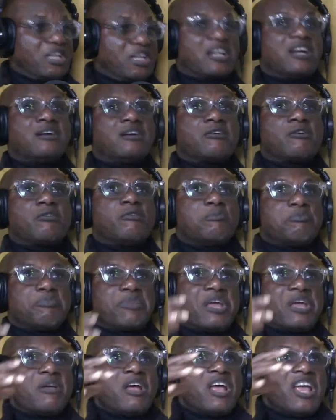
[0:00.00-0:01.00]
We can't
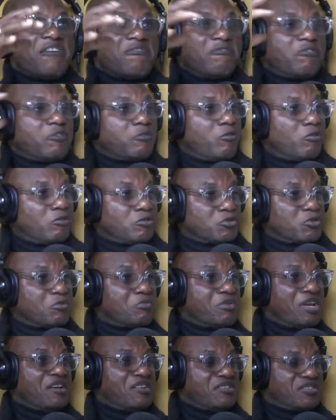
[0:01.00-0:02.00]
compare everyone to
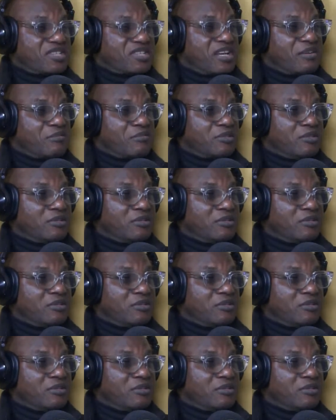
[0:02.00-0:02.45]
be the same.